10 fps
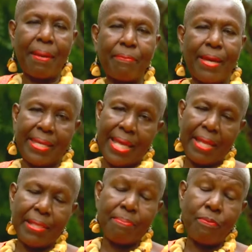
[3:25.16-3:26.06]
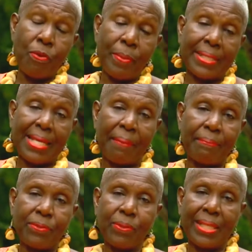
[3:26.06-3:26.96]
And
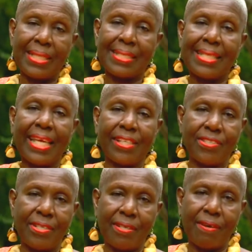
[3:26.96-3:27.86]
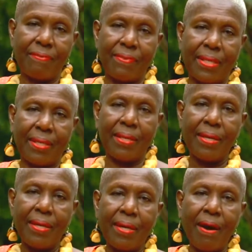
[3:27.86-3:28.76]
I'm doing a selection of the
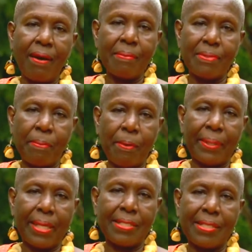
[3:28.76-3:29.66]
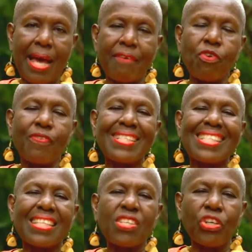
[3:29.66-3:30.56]
columns of publication. I have over
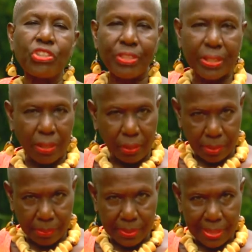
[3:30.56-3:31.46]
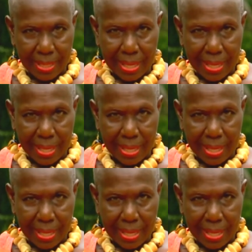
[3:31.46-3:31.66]
600 columns.